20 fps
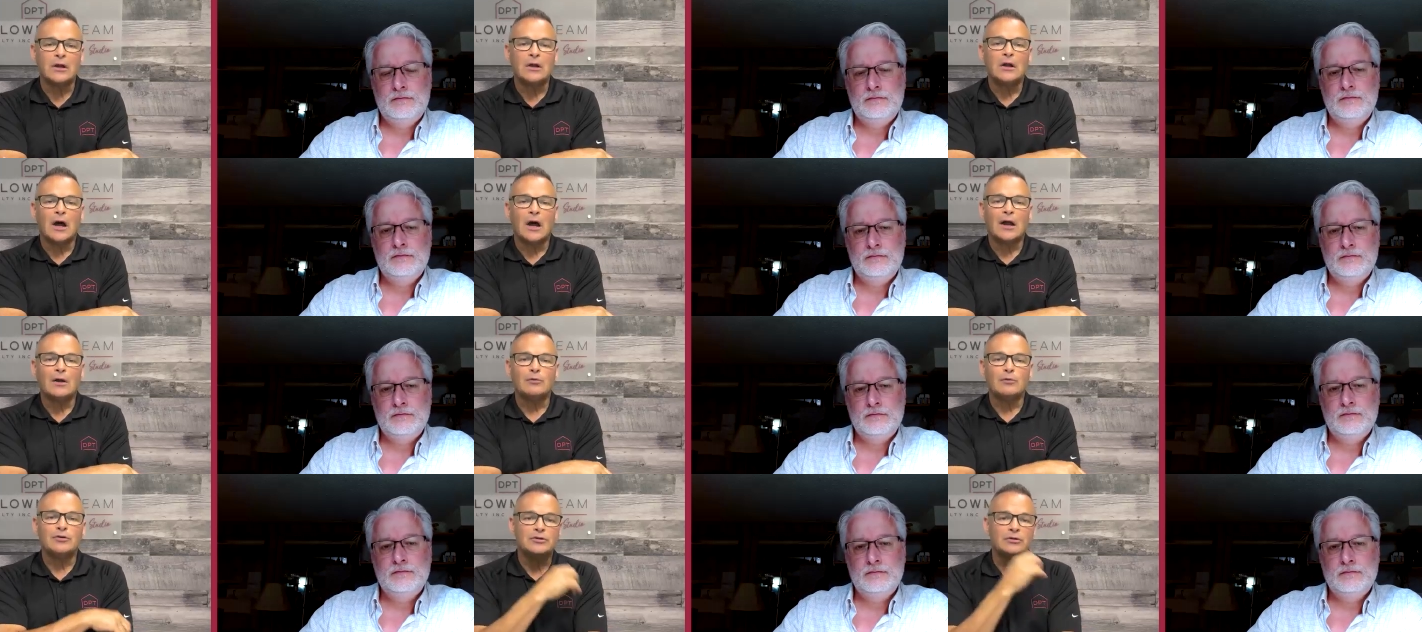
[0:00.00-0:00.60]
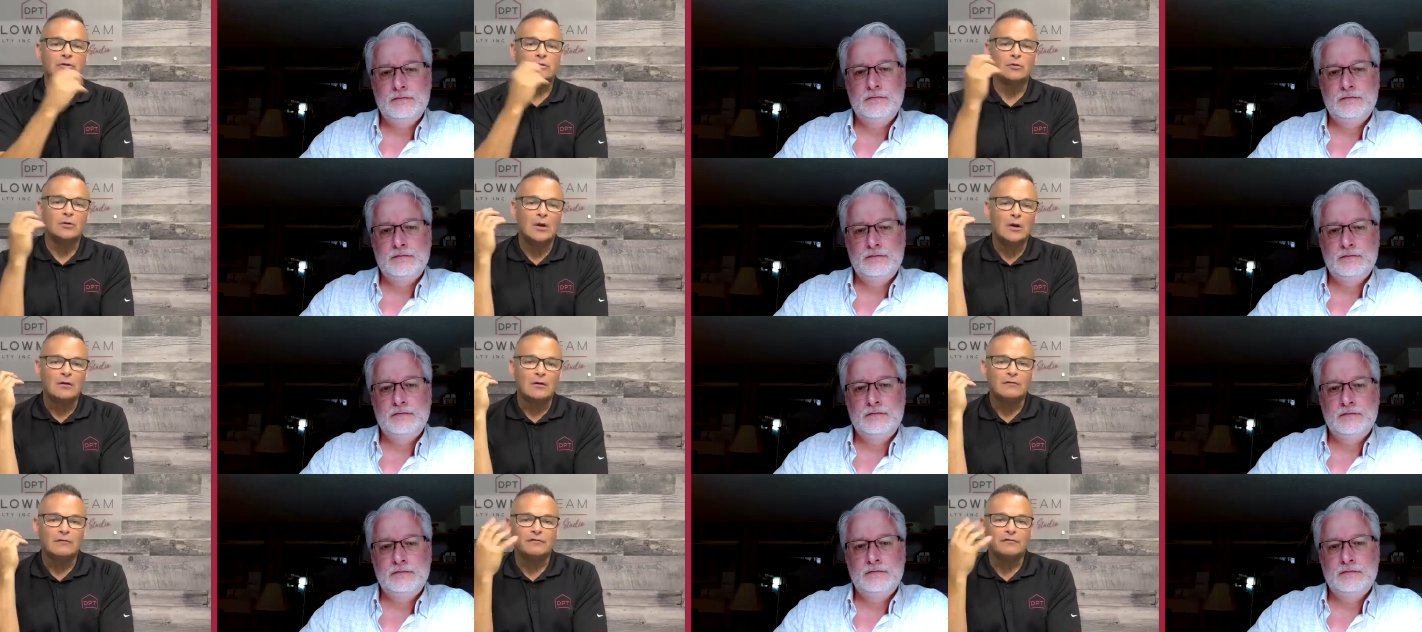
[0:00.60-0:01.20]
Speaker 1: I would do
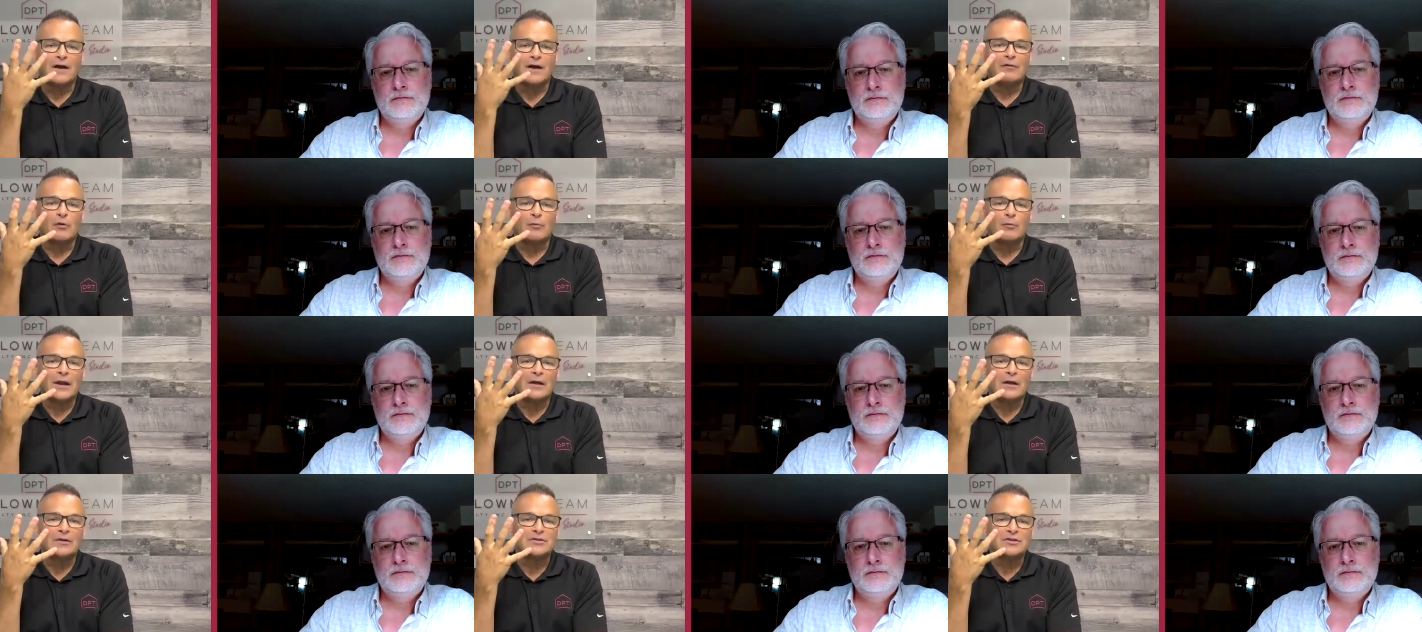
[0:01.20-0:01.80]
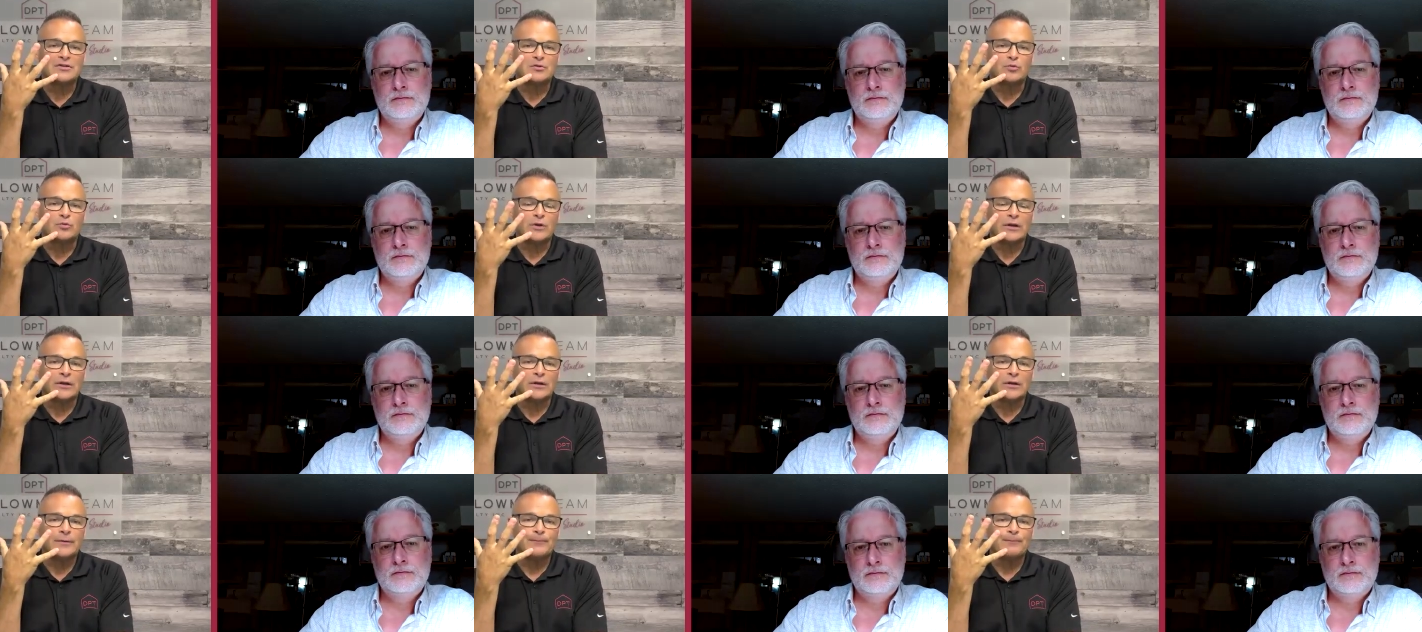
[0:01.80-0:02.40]
five open houses a week,